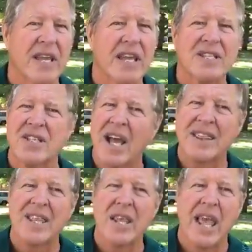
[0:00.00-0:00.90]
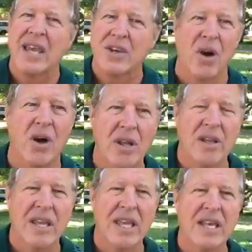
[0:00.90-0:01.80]
It's not the end-all.
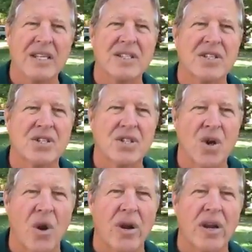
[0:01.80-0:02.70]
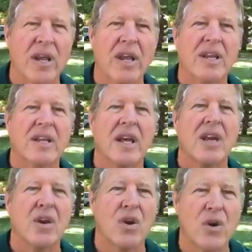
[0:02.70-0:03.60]
It is the start to
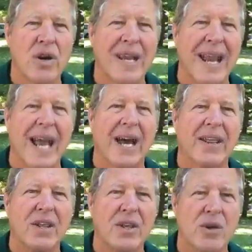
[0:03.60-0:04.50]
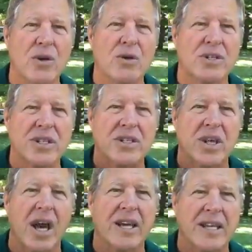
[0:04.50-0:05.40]
learning how to use this
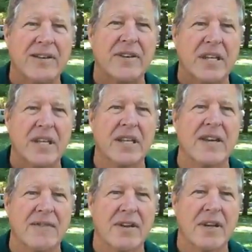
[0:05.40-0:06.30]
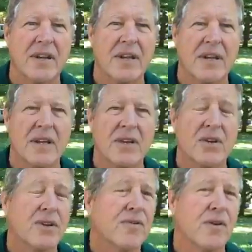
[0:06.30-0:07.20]
God-given gift
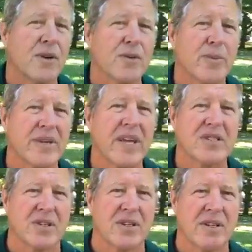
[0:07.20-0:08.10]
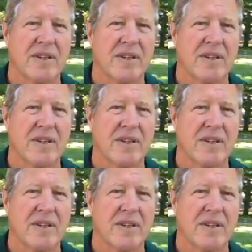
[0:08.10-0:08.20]
to the fullest potential.